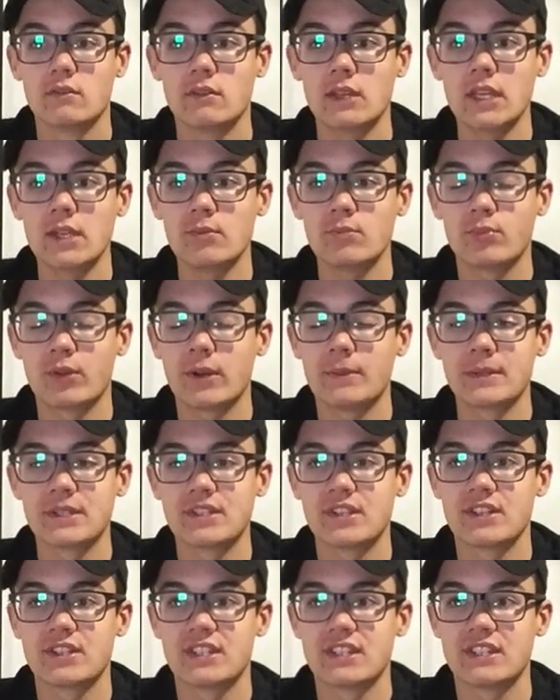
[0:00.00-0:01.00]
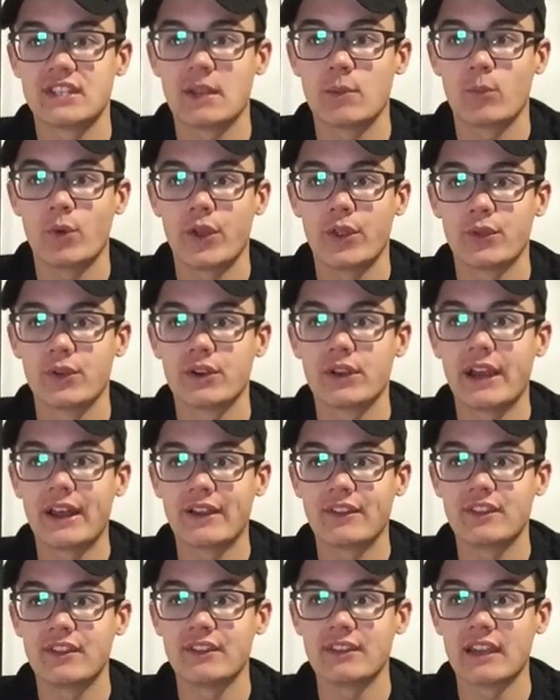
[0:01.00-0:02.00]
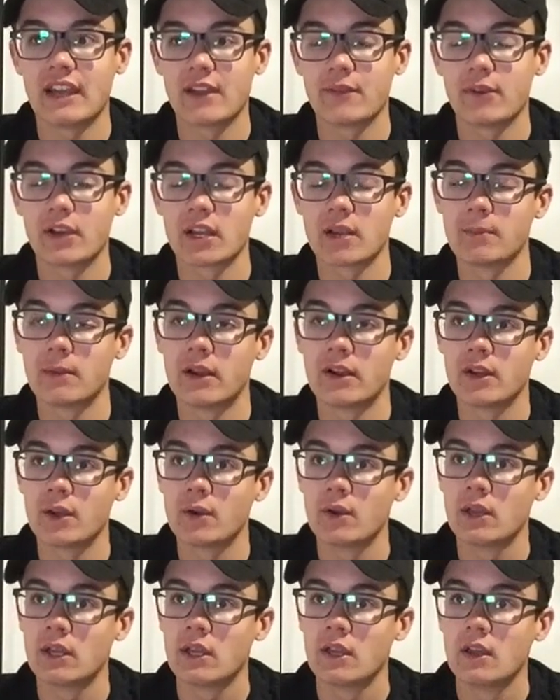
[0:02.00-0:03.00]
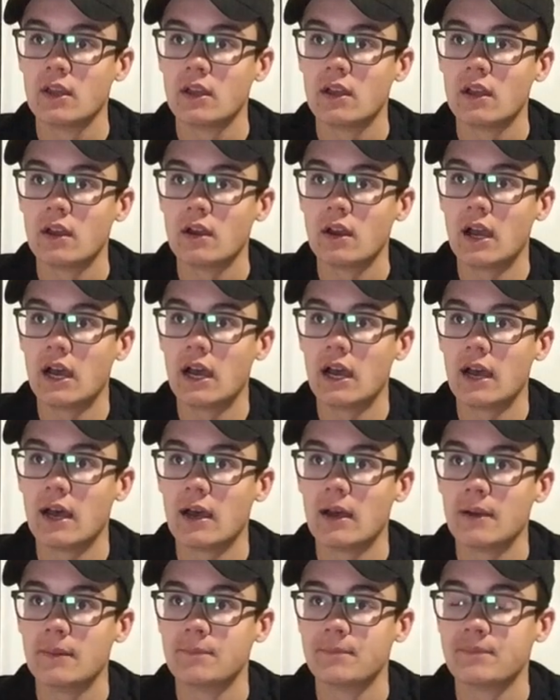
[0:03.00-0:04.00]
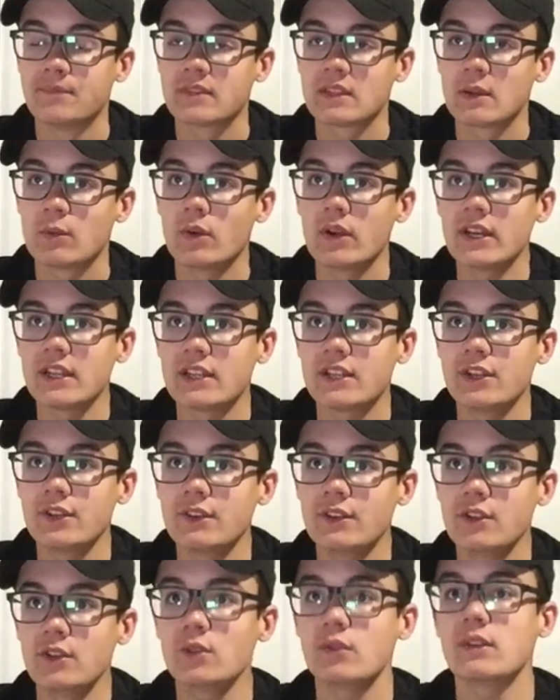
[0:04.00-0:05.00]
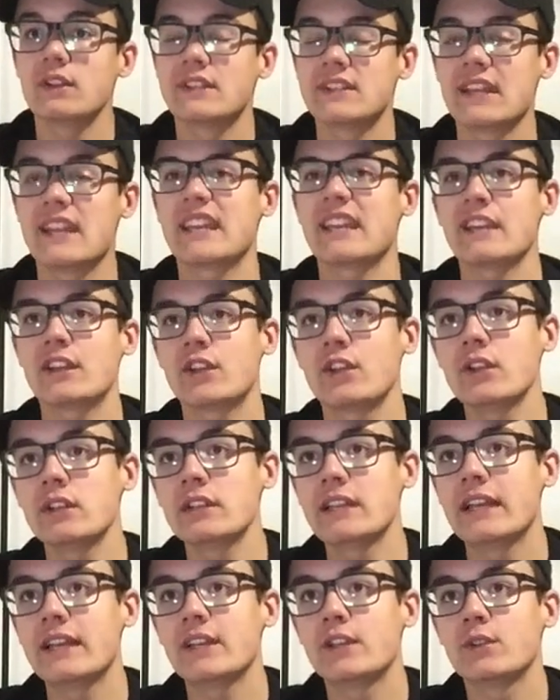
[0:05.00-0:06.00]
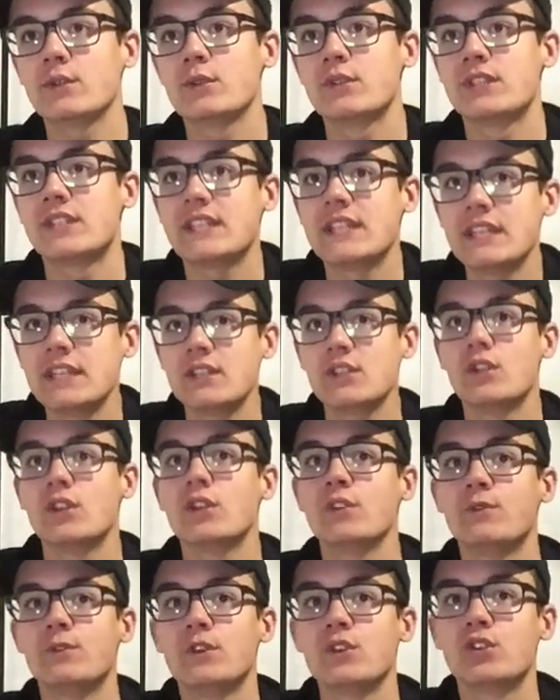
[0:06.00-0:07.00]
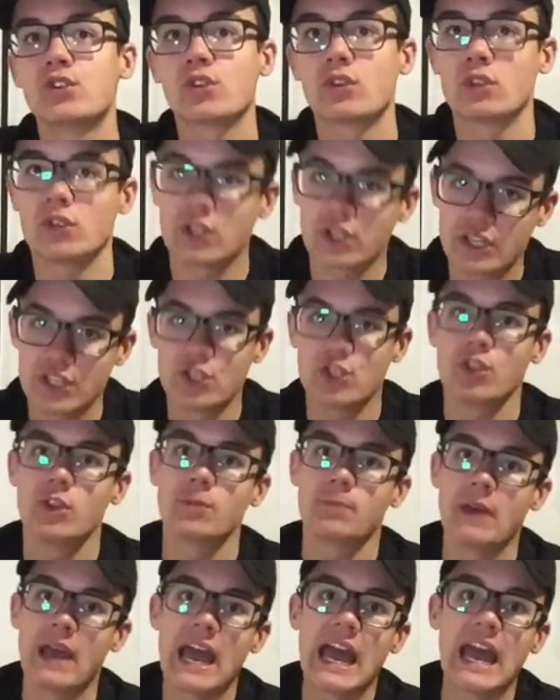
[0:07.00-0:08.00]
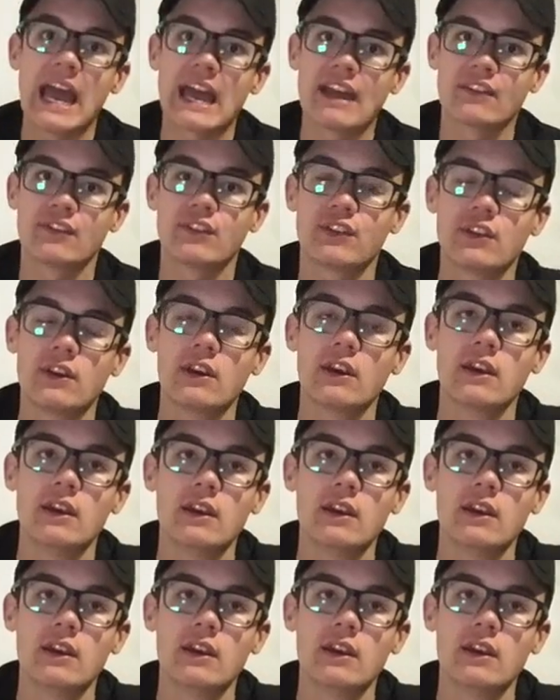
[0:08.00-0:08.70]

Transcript: it pretty much does the same whether or not it's in the Eye of Agamotto. What it could do is it could let you see into the future or look into the past.